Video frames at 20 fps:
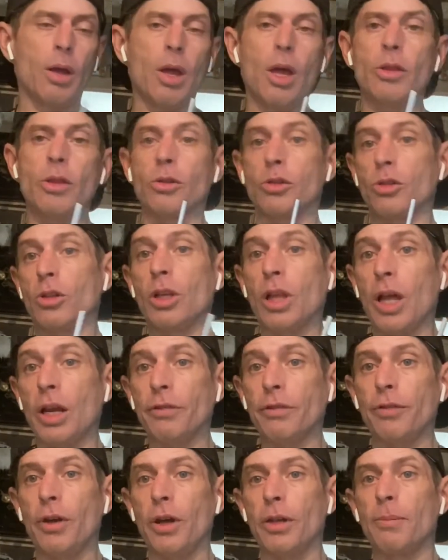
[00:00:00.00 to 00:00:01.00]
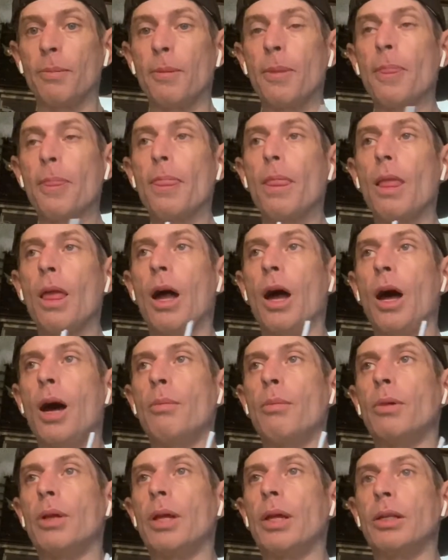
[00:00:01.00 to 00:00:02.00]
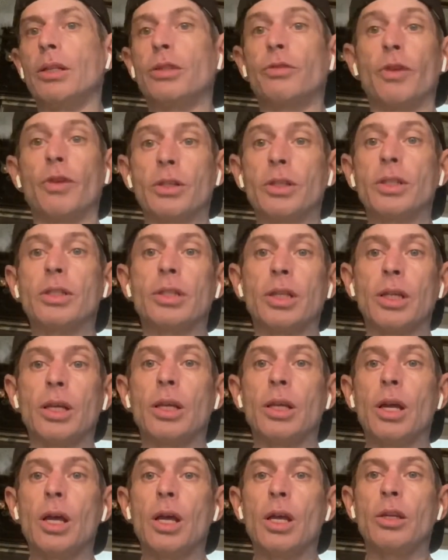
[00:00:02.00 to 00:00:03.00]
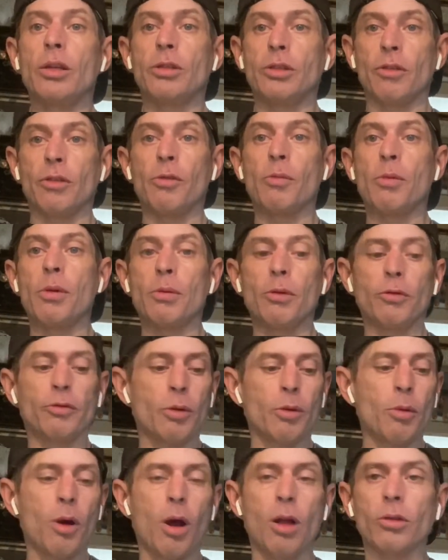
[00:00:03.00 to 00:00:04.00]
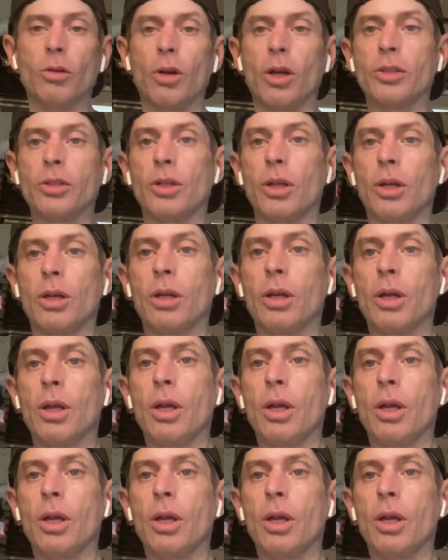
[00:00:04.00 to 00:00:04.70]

Those are a lot of fun, um, and it's fun to see you know different people from all across the